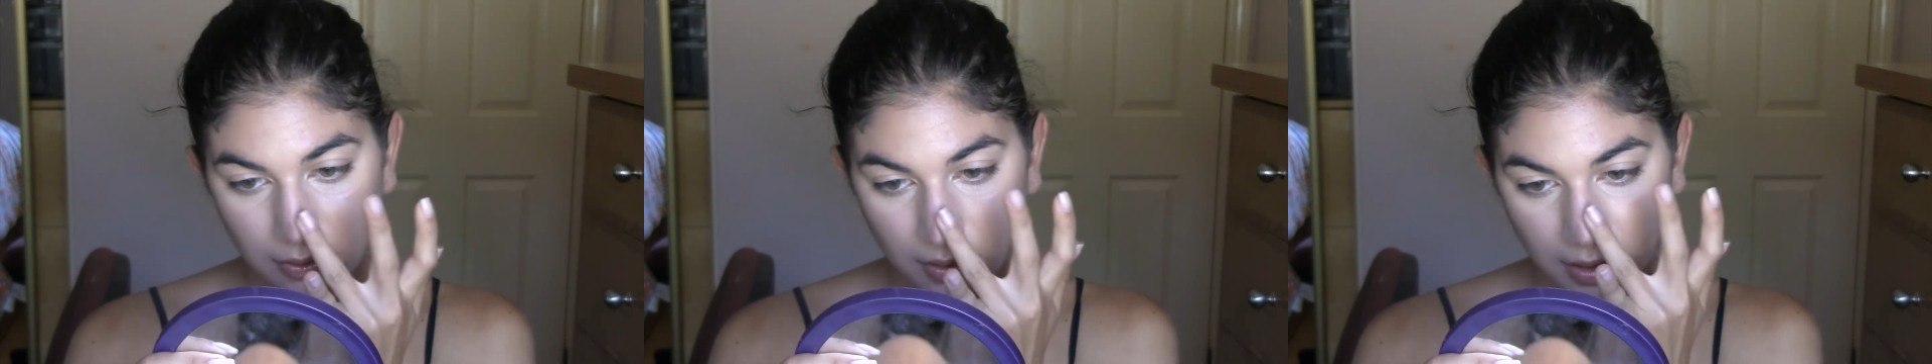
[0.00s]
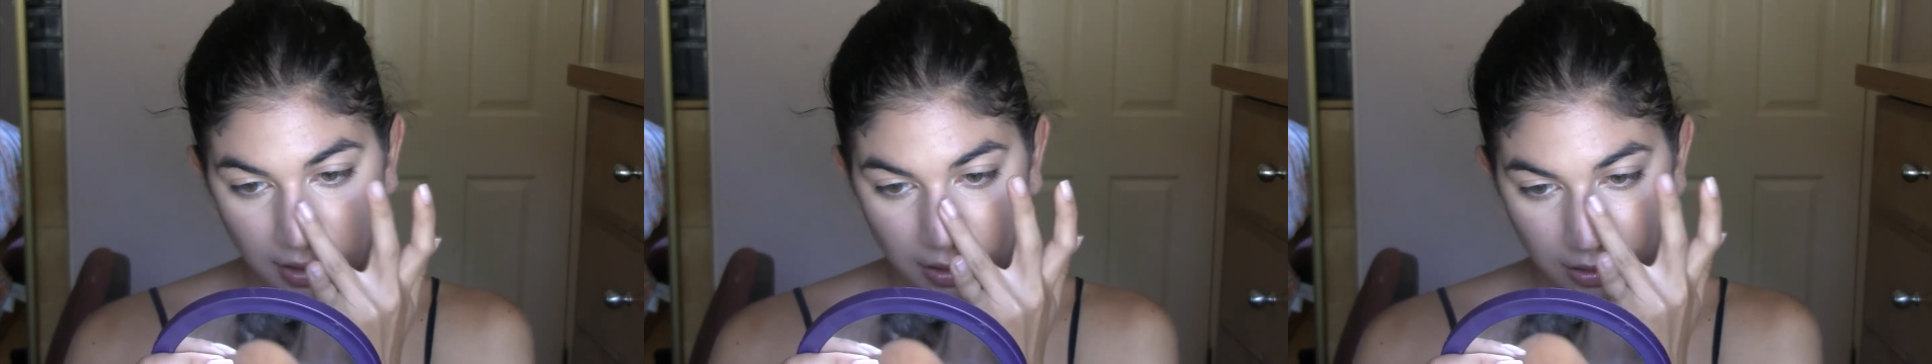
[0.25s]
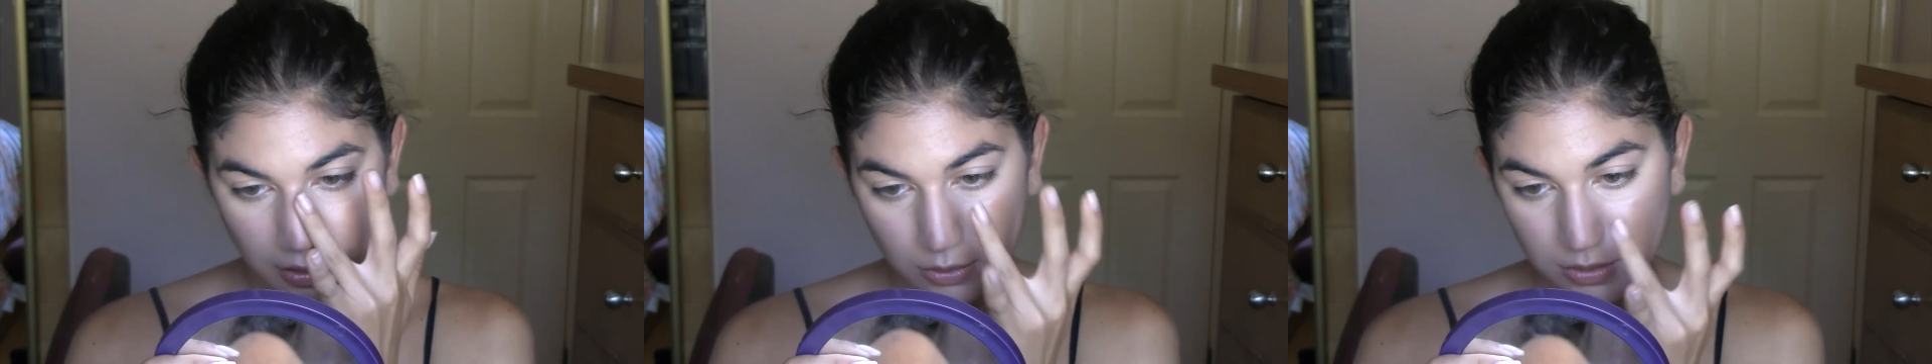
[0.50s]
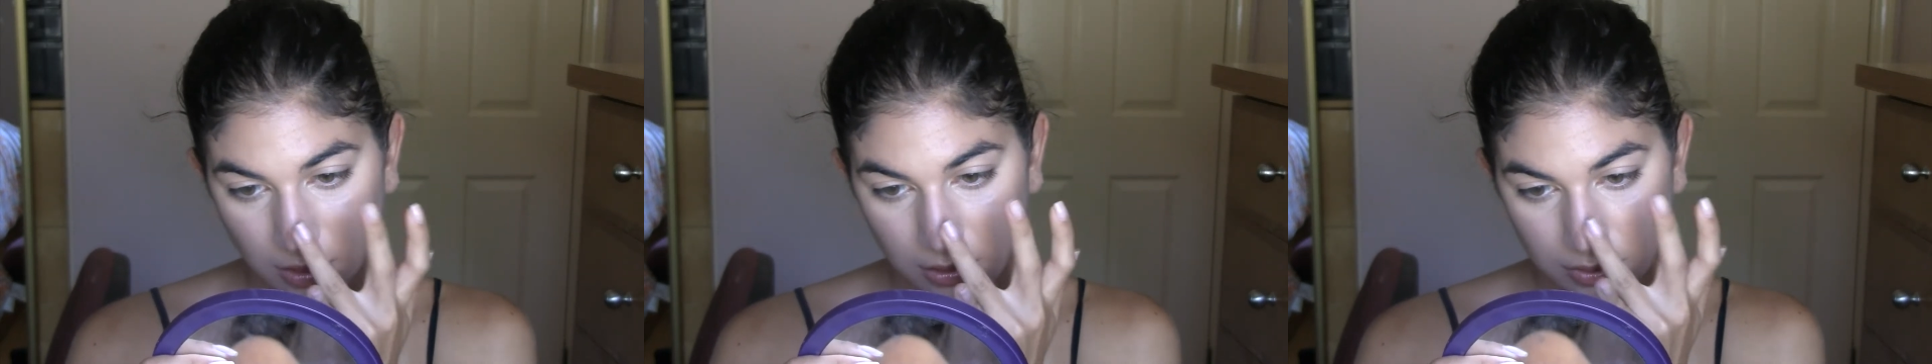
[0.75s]
the
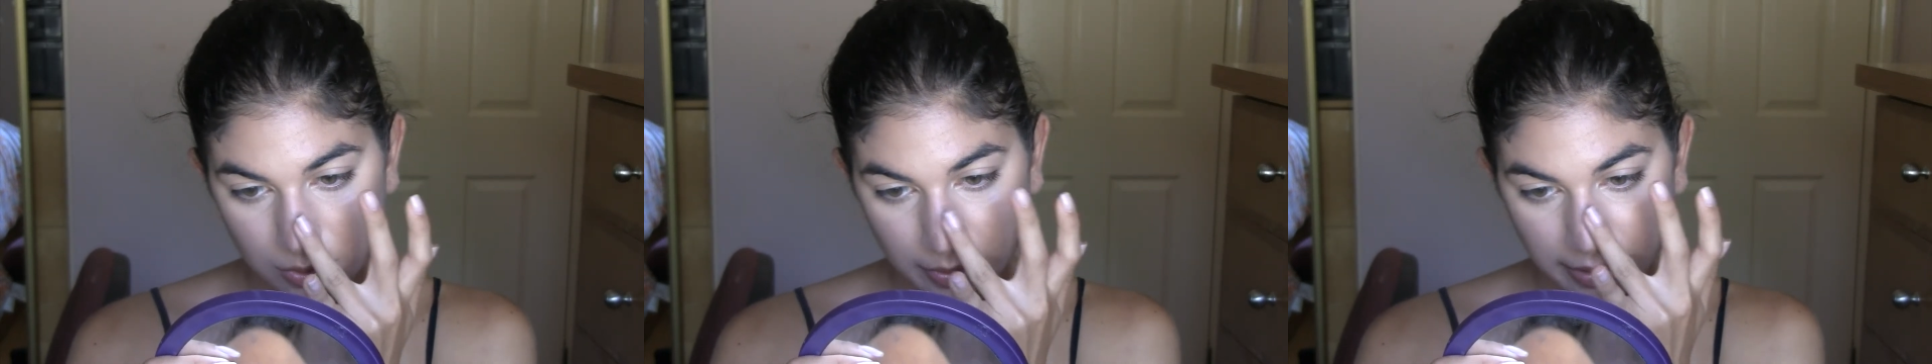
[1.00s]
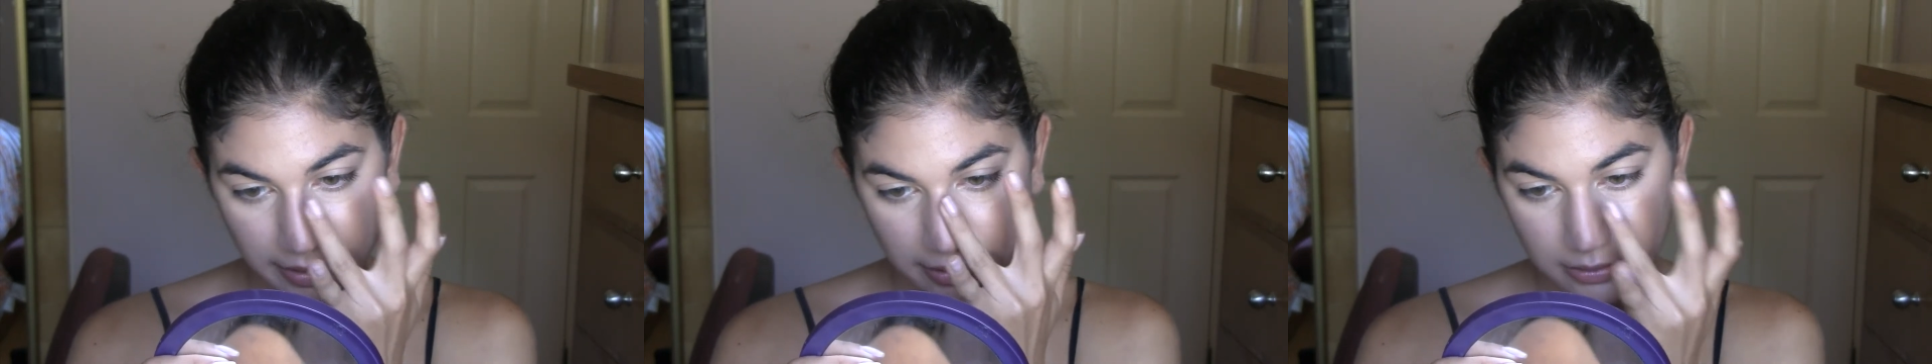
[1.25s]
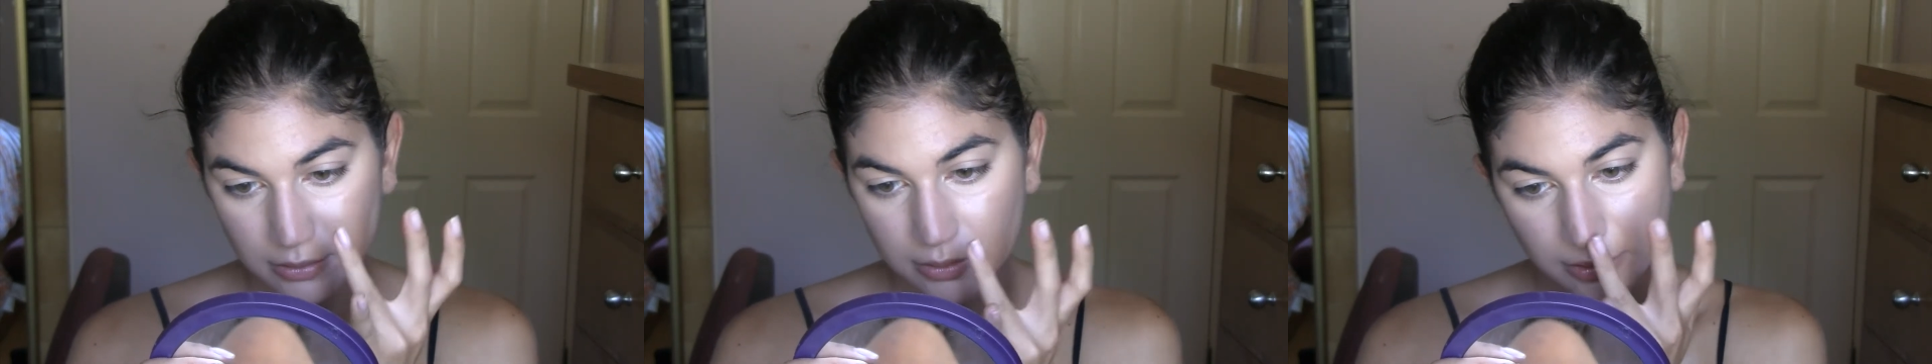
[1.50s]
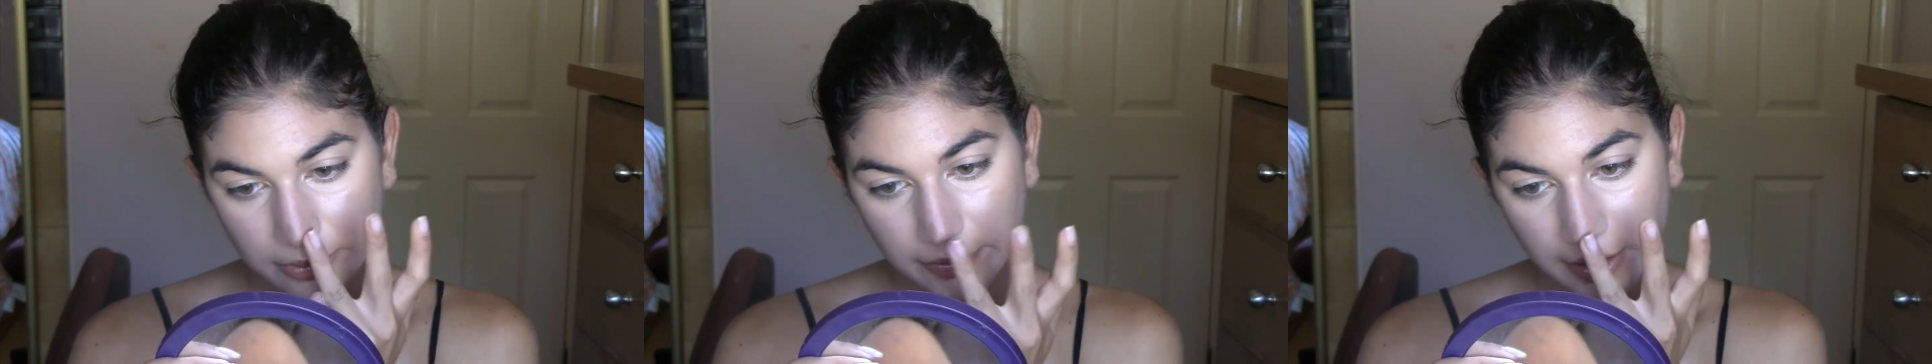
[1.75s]
nose contour
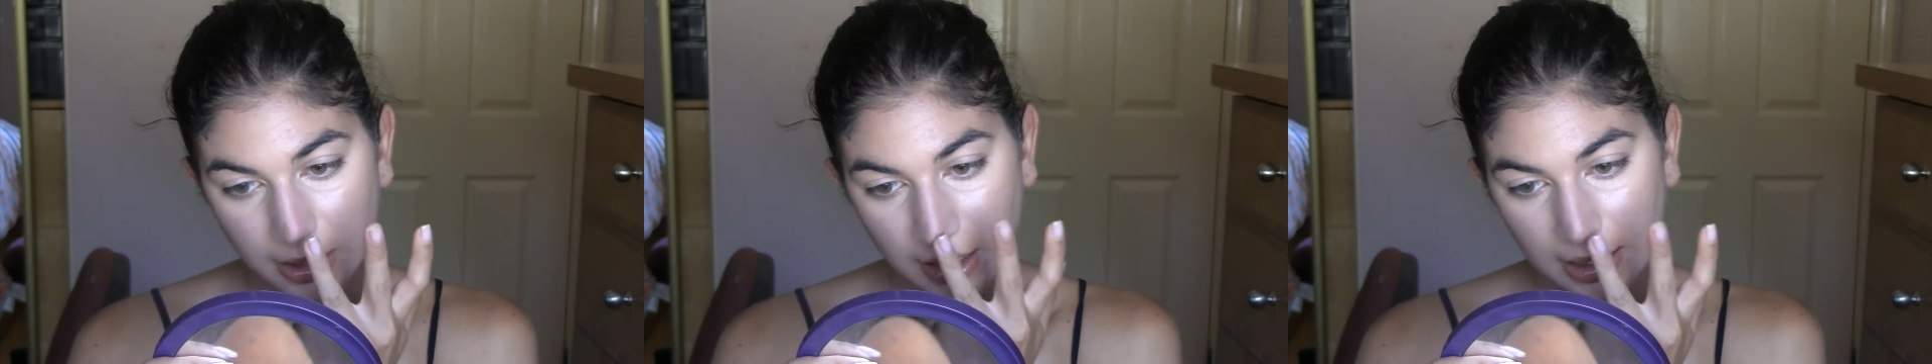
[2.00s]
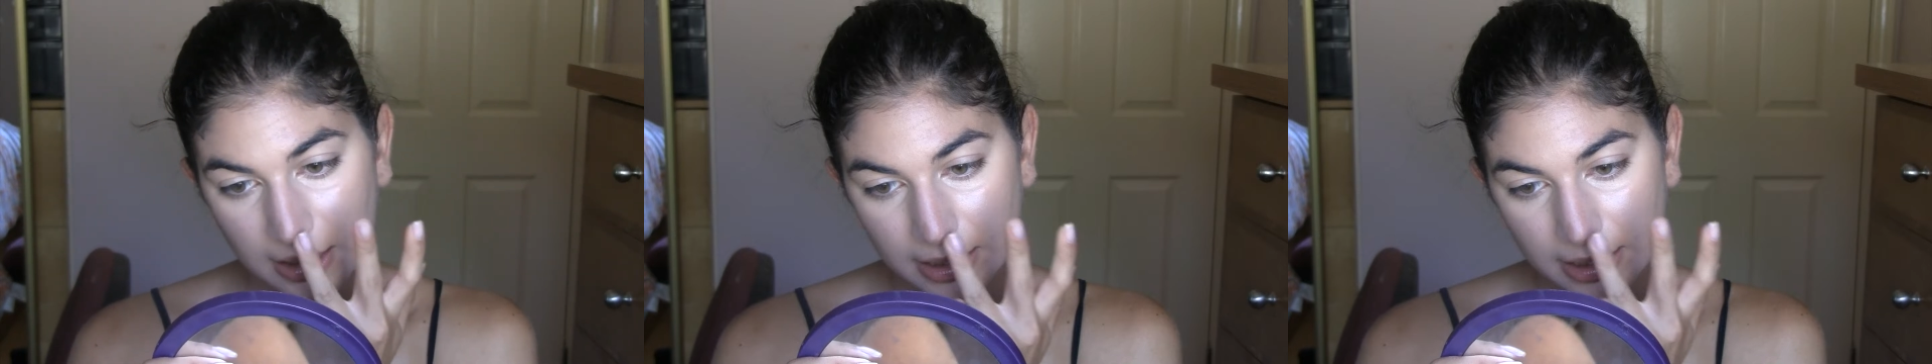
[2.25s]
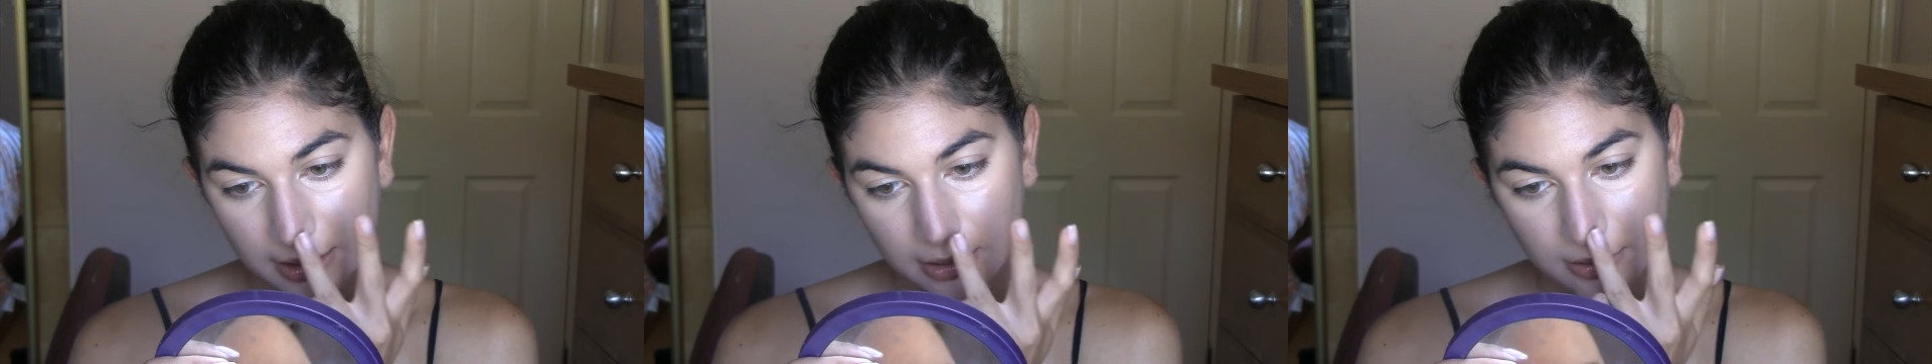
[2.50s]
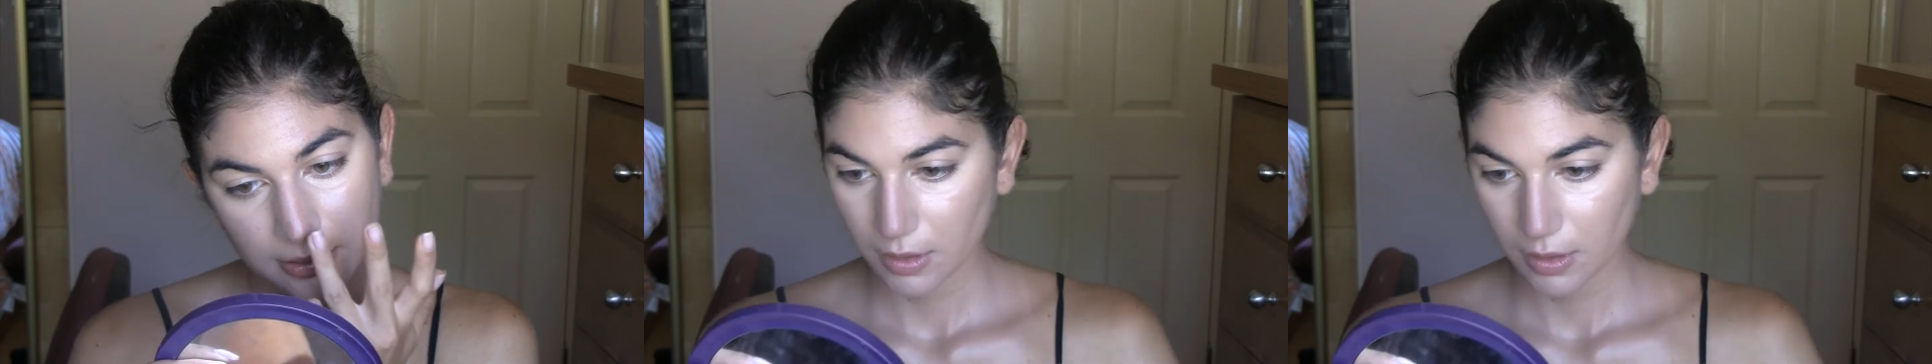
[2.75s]
very lightly.